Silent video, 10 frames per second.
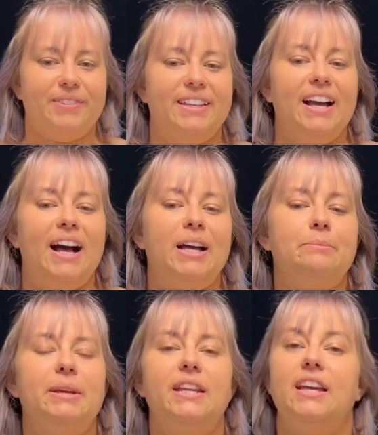God
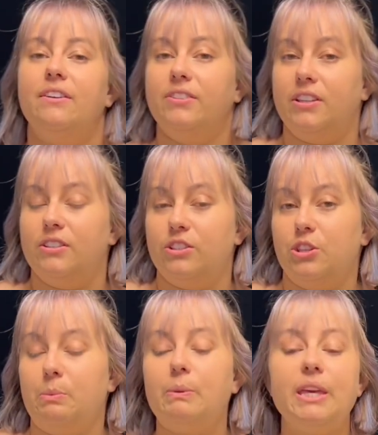made a covenant to
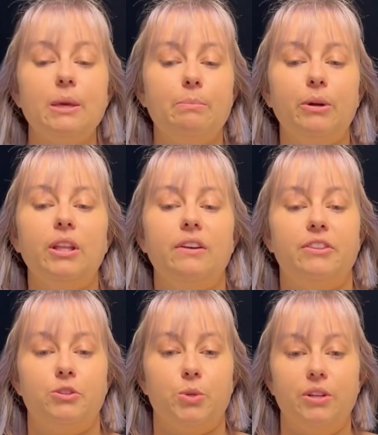the people of
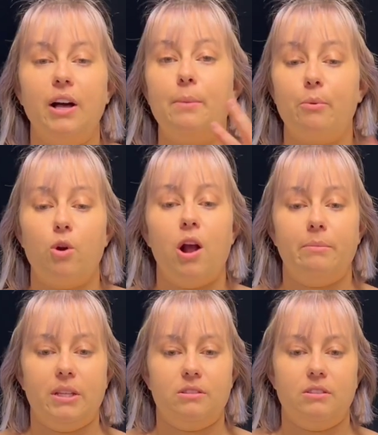Israel, a
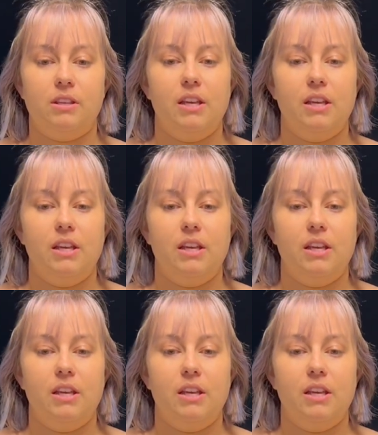promise.